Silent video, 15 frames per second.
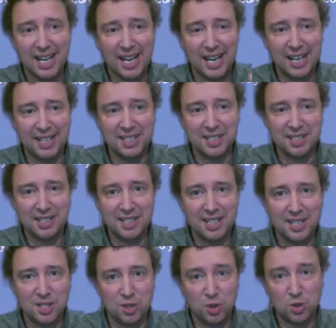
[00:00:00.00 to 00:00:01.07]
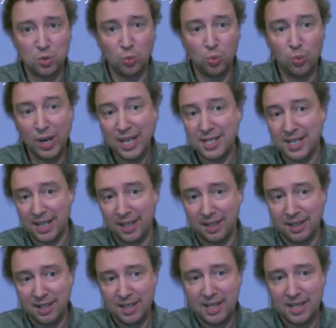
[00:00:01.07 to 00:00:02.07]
and is just waiting